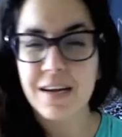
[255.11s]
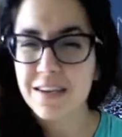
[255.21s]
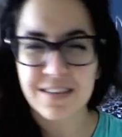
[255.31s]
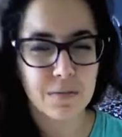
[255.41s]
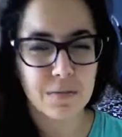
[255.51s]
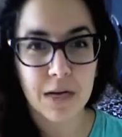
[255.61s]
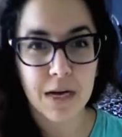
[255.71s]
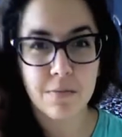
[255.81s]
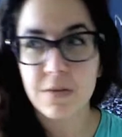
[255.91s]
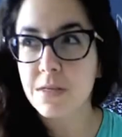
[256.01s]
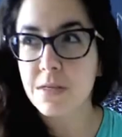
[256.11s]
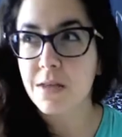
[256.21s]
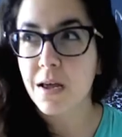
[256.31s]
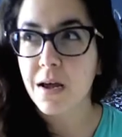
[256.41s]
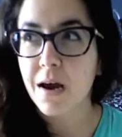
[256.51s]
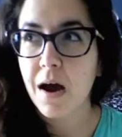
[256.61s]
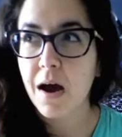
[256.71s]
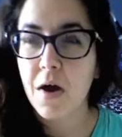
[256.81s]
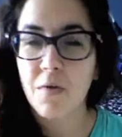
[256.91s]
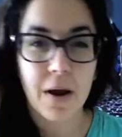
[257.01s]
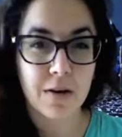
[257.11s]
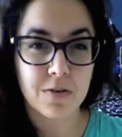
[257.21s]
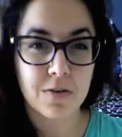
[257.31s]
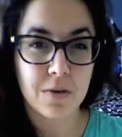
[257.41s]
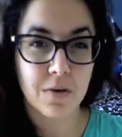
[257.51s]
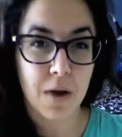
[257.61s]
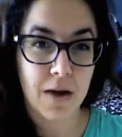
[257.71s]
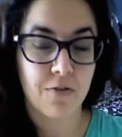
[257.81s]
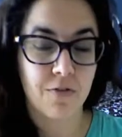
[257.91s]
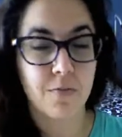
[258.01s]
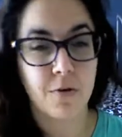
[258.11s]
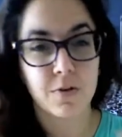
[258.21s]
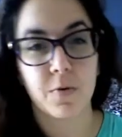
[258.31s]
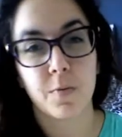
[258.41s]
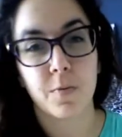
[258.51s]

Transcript: because sometimes writers, when they're writing from multiple